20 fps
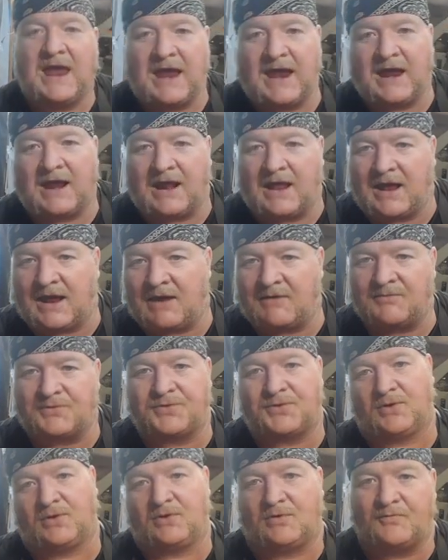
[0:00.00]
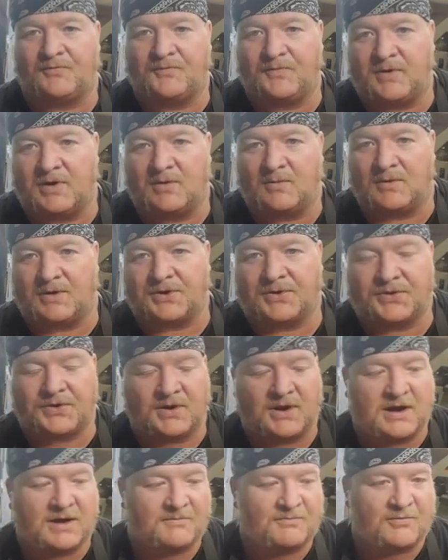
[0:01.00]
and have us a little fun with a
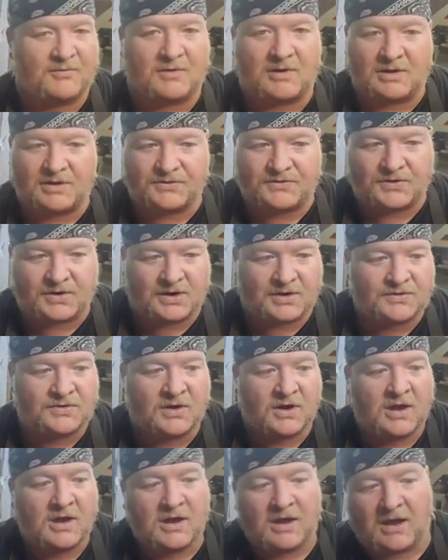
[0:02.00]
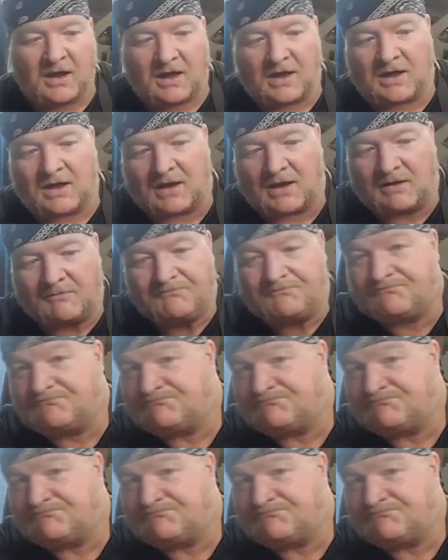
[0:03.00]
side project. Uh,